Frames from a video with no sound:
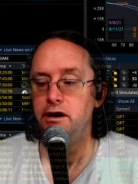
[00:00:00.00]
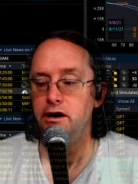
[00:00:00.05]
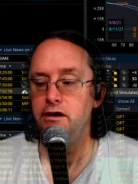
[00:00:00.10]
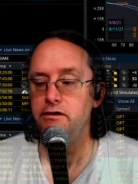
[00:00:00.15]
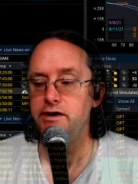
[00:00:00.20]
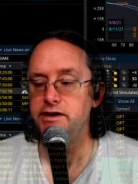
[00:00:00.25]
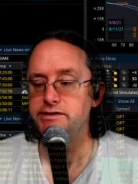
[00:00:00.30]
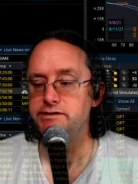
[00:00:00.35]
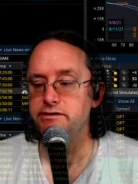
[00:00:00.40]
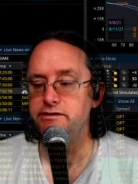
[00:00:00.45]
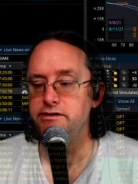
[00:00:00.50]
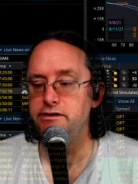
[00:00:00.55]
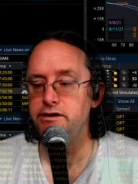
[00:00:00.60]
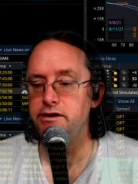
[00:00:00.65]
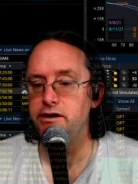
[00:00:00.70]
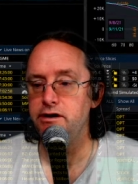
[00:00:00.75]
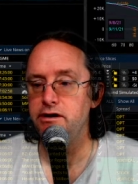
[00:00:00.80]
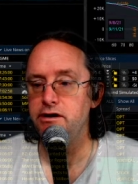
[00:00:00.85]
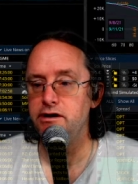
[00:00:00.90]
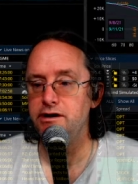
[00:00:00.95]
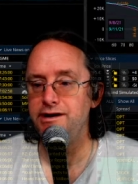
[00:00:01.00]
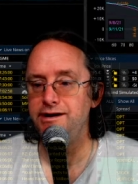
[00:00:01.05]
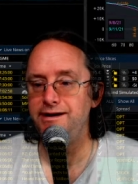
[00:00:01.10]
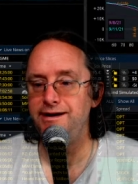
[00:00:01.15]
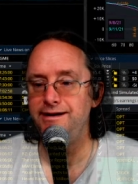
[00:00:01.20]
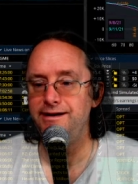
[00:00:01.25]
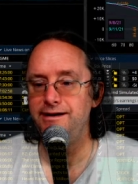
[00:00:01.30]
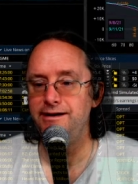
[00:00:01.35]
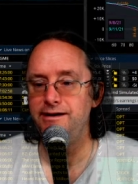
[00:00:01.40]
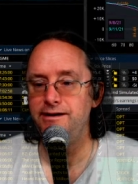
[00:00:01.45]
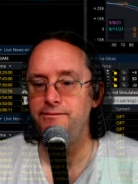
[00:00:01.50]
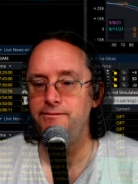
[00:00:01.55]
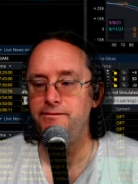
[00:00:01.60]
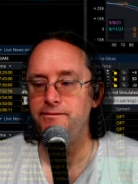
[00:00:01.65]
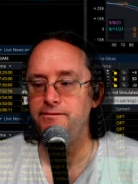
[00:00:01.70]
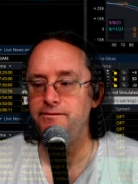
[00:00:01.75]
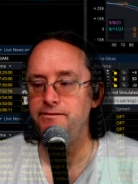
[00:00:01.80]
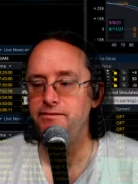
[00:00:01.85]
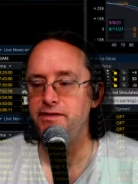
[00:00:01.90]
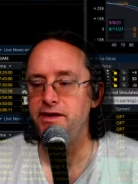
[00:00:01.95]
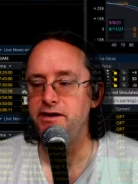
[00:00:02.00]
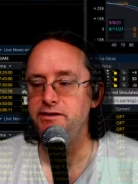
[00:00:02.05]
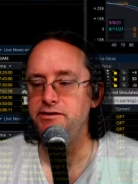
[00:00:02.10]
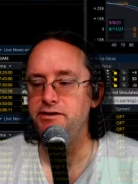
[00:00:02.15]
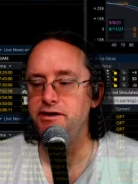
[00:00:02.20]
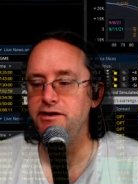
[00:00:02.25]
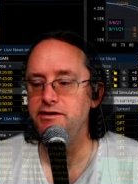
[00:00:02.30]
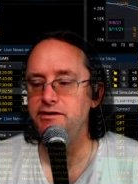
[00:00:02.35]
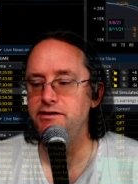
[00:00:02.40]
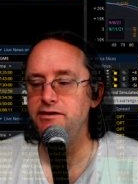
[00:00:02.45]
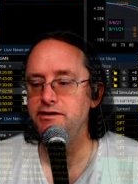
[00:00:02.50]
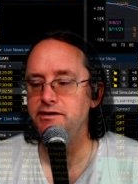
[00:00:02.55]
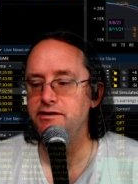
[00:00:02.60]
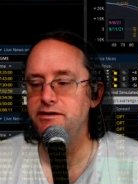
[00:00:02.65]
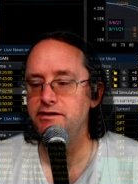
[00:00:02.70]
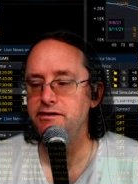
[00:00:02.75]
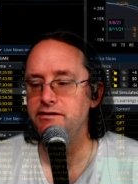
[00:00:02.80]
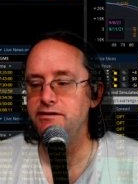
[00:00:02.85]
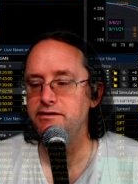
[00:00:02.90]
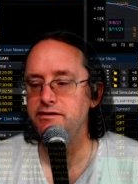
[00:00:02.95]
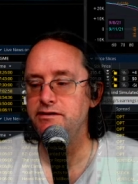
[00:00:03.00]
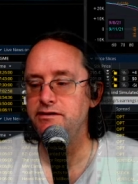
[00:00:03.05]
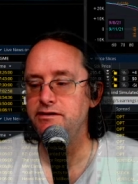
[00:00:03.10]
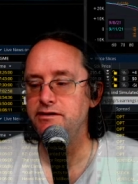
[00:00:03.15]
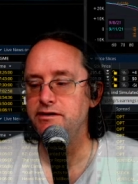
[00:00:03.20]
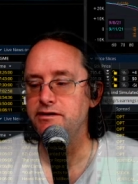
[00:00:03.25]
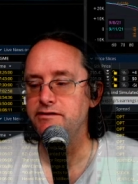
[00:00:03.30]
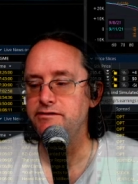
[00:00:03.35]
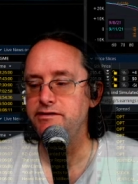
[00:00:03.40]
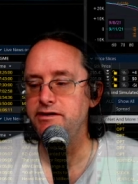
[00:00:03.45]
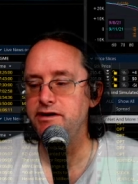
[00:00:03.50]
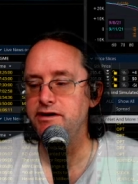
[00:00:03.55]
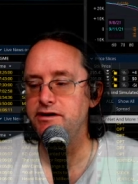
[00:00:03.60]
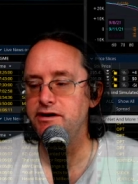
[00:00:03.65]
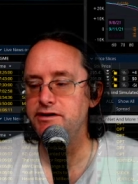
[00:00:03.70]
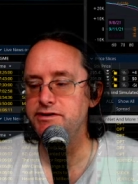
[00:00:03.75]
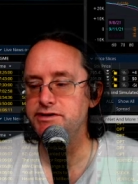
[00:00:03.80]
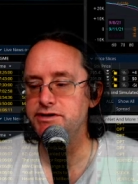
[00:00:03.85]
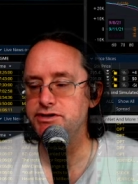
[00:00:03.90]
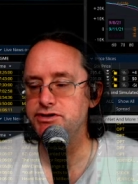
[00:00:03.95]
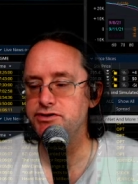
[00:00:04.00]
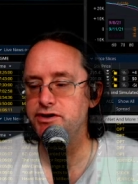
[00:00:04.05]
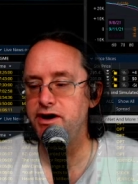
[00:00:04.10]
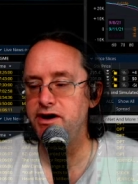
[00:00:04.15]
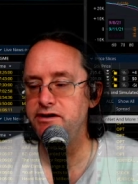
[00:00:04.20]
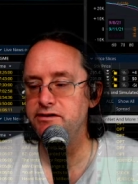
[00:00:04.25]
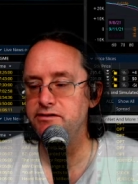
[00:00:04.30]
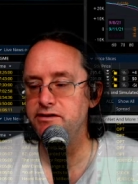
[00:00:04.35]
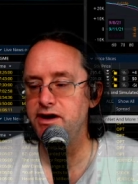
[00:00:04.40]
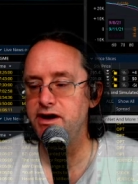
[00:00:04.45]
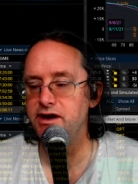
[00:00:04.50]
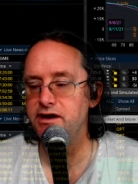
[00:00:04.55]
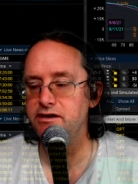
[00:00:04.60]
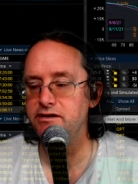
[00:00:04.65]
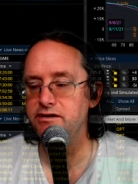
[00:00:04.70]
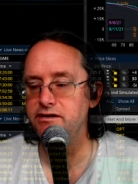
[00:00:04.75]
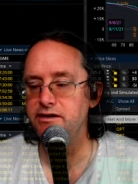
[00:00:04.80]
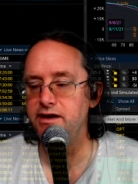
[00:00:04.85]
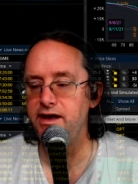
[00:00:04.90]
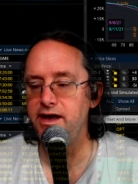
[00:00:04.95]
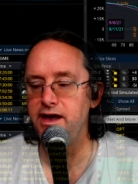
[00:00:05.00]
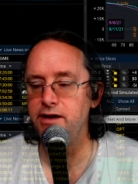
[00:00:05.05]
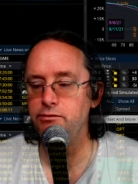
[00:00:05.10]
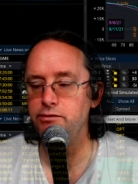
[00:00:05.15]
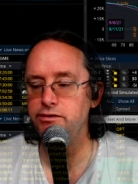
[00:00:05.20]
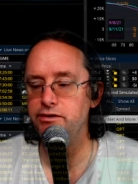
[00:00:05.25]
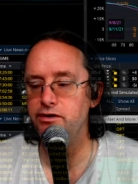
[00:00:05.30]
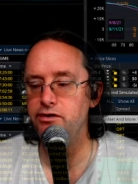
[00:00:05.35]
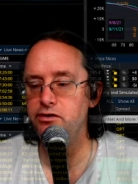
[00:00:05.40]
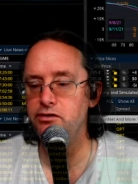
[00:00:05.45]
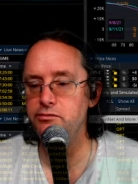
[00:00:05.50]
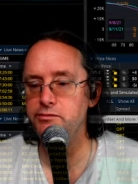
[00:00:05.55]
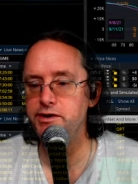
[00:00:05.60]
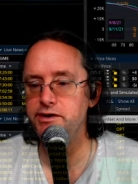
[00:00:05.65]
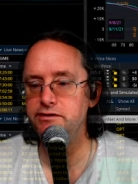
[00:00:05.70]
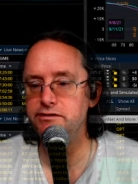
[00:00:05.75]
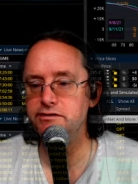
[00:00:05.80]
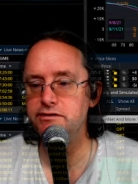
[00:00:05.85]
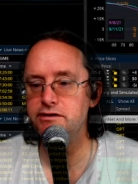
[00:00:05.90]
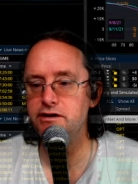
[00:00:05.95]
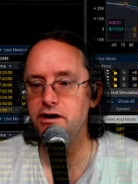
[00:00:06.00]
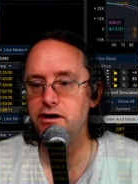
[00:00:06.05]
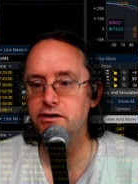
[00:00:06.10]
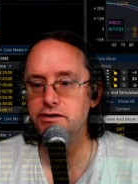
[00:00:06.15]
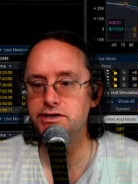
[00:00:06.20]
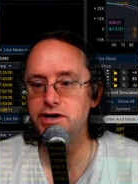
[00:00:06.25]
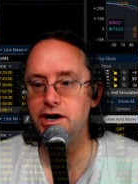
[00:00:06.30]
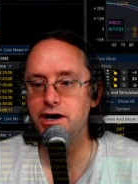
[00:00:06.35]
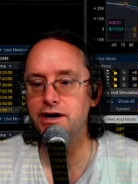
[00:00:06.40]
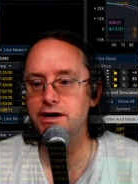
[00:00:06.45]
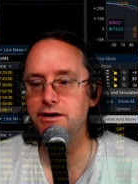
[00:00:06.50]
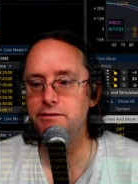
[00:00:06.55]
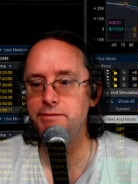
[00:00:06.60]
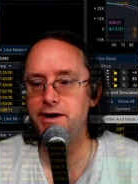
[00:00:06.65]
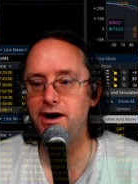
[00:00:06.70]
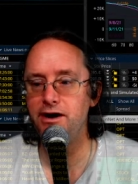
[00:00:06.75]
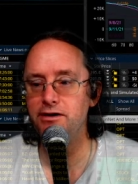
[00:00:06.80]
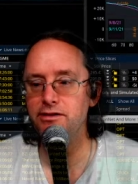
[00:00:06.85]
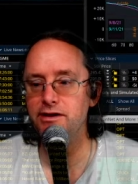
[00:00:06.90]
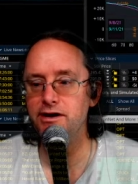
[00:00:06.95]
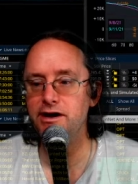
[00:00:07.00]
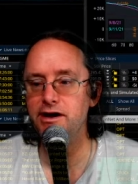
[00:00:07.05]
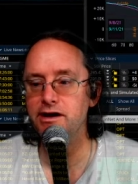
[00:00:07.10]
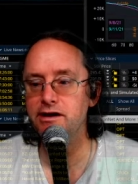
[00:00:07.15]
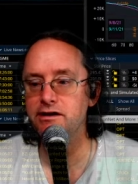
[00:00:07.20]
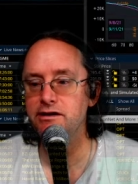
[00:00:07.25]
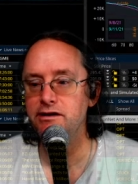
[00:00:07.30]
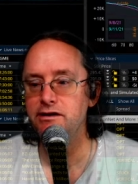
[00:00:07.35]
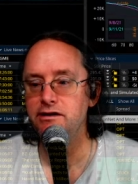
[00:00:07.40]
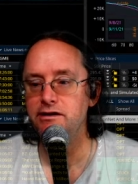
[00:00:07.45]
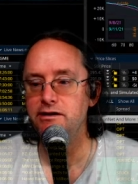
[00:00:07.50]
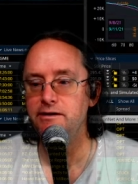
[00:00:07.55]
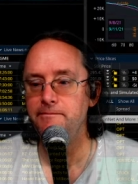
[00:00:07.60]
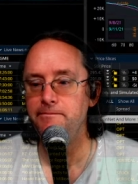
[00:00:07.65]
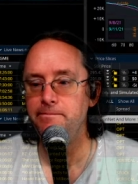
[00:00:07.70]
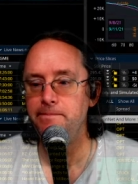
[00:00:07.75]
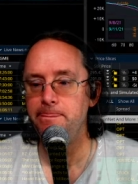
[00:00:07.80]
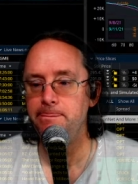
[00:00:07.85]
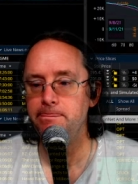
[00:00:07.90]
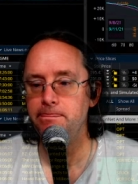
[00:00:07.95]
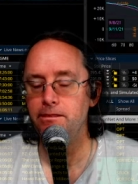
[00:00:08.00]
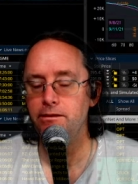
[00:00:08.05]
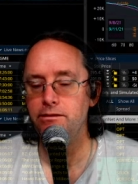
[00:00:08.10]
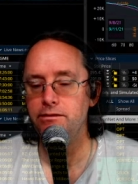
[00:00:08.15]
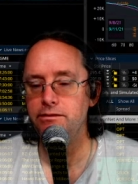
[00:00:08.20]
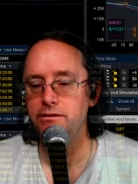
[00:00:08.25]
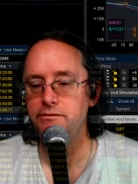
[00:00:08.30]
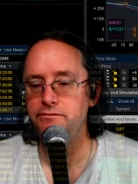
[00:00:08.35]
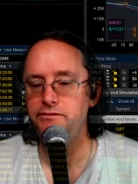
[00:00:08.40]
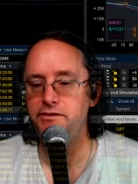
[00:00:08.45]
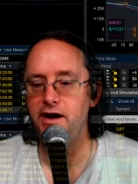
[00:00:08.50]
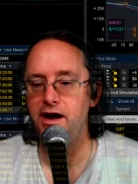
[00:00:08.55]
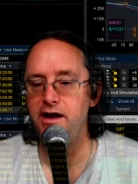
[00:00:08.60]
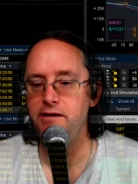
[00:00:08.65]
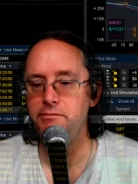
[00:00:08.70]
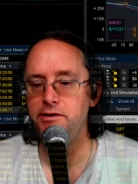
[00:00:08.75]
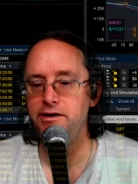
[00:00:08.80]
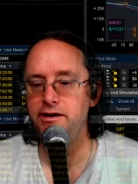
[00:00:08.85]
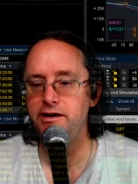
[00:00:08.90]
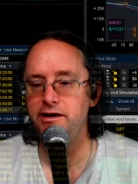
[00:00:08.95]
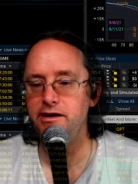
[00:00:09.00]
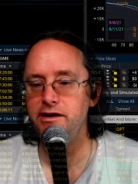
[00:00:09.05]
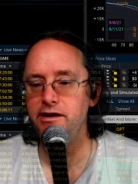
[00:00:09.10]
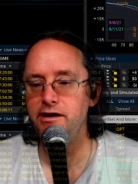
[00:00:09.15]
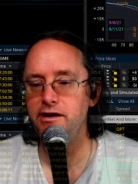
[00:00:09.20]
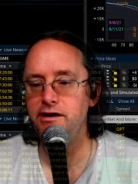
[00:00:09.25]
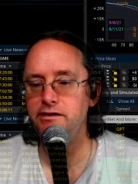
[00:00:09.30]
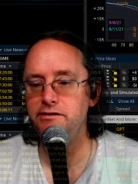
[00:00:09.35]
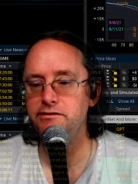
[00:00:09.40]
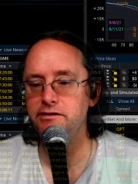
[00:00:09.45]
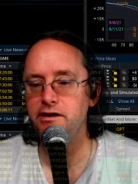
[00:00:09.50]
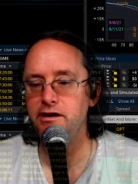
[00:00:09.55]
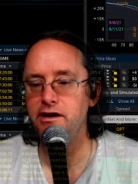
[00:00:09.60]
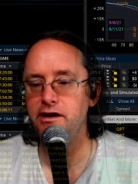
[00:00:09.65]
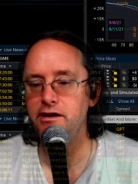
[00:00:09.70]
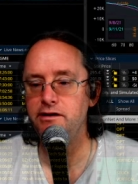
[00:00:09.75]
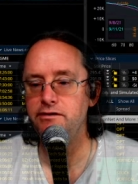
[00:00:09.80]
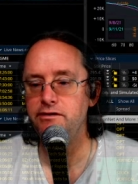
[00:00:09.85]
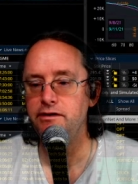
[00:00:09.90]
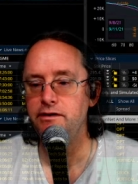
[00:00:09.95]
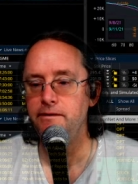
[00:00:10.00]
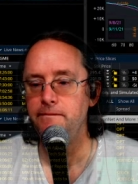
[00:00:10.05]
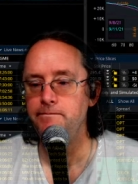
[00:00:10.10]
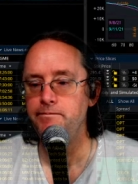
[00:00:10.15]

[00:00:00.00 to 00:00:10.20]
All right, so there you are. And you can see Gunjan trying to like hang with the homies, talking about like diamond hands and